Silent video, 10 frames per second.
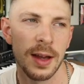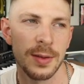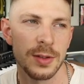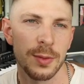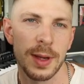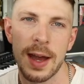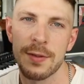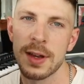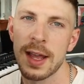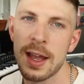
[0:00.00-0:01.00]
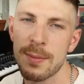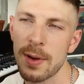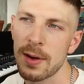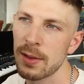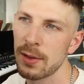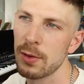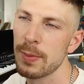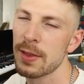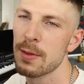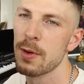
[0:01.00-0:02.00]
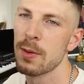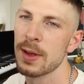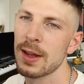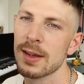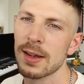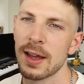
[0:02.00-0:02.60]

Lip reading: So we have an 8-bar loop at the moment,